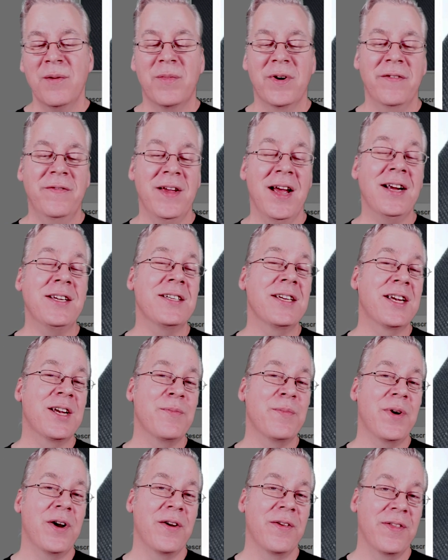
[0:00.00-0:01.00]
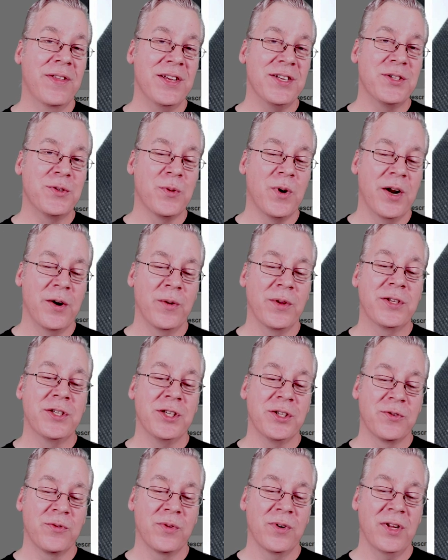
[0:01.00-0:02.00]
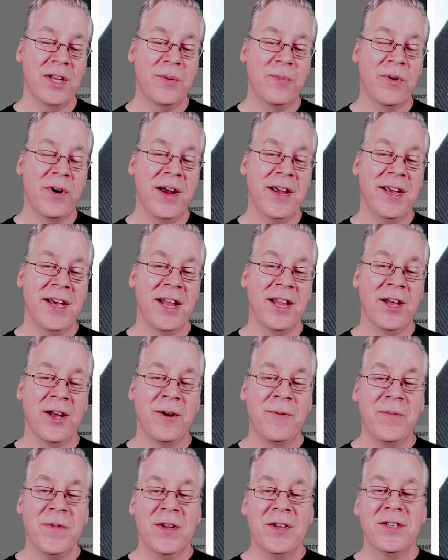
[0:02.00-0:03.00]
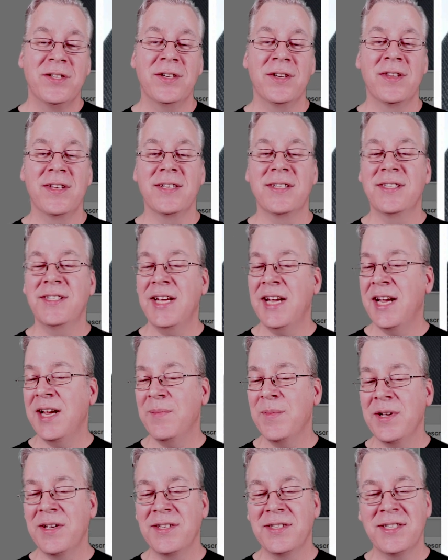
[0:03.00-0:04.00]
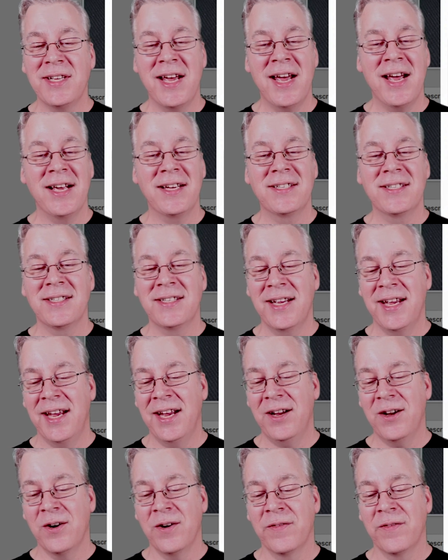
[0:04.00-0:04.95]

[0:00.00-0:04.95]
But if you actually compare this one, which is really bright yellow, to the same exact snake